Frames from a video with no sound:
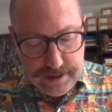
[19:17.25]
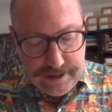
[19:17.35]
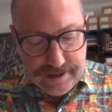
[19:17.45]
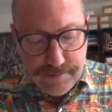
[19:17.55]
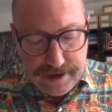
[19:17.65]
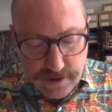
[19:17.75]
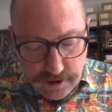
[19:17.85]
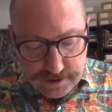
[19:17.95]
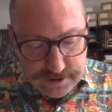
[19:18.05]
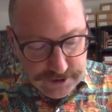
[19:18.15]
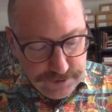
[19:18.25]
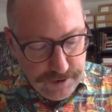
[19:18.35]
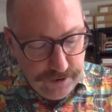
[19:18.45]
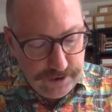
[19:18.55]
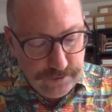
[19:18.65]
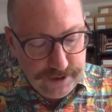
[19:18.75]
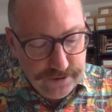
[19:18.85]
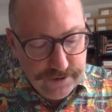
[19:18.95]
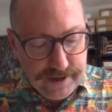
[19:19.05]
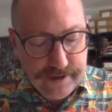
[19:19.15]
In a Meinongian spirit, we
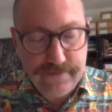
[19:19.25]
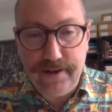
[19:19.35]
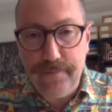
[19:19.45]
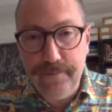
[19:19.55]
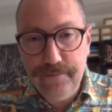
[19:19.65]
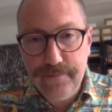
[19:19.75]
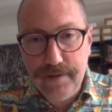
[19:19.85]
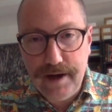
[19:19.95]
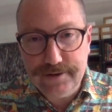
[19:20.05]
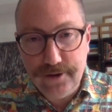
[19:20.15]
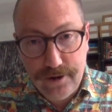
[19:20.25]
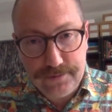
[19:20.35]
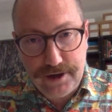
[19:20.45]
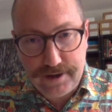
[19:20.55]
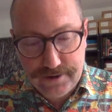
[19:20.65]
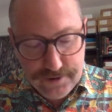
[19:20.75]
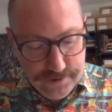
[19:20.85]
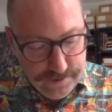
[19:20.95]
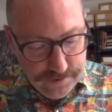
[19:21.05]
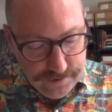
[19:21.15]
could think of them as objects.
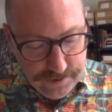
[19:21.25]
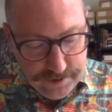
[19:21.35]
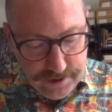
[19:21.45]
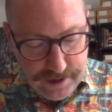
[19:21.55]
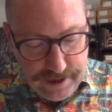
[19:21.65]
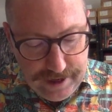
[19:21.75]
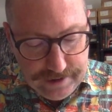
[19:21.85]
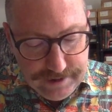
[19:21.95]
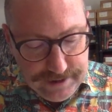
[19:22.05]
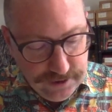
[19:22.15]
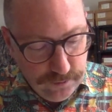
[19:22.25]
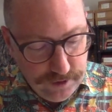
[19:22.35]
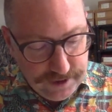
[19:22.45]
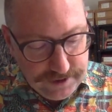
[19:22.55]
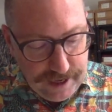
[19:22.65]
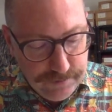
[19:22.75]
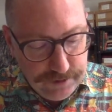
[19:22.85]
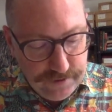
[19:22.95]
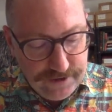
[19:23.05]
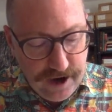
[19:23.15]
At least one
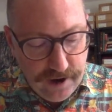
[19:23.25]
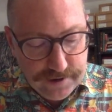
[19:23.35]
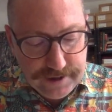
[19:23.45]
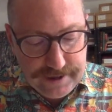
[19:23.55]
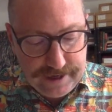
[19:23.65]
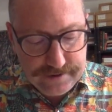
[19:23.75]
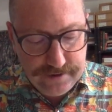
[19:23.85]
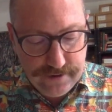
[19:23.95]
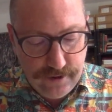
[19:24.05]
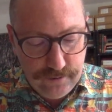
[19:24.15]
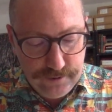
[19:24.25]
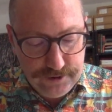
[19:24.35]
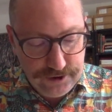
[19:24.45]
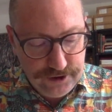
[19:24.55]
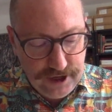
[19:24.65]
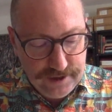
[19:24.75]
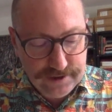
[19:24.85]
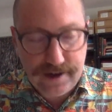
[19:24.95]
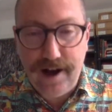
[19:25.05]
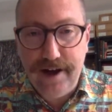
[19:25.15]
example of an unconnected thought would
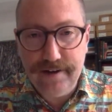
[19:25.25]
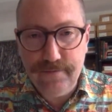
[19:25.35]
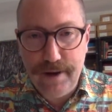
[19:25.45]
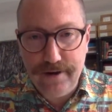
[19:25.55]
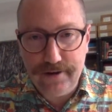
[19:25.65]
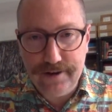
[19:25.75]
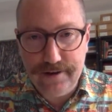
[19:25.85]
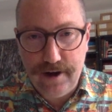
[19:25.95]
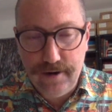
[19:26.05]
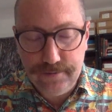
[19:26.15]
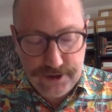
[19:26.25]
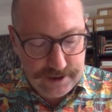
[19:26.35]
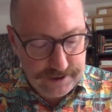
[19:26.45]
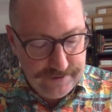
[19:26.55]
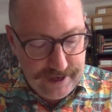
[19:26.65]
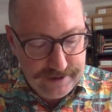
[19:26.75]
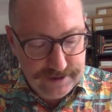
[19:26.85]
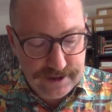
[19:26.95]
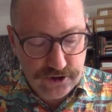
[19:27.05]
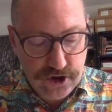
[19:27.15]
suggest a kind of Meinongian object, and that
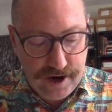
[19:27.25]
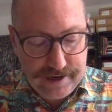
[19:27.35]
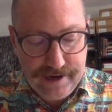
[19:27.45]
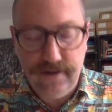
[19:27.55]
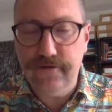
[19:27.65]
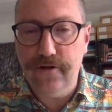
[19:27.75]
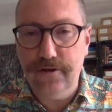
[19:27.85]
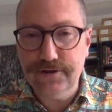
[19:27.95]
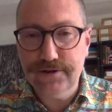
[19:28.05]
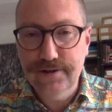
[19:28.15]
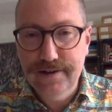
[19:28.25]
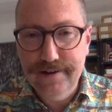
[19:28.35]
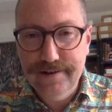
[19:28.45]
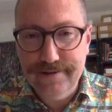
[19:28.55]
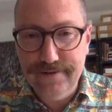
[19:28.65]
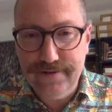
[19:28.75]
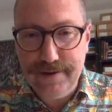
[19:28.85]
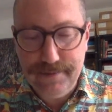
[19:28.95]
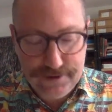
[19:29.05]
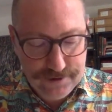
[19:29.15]
is the tragelaphos, the
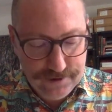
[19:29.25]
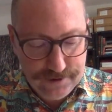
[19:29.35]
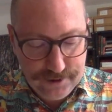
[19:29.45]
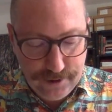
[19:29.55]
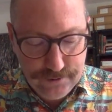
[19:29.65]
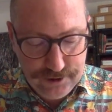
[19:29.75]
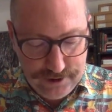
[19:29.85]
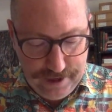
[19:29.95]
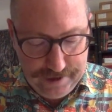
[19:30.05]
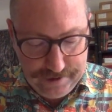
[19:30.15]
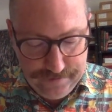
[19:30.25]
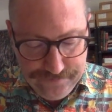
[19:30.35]
famous goat stag.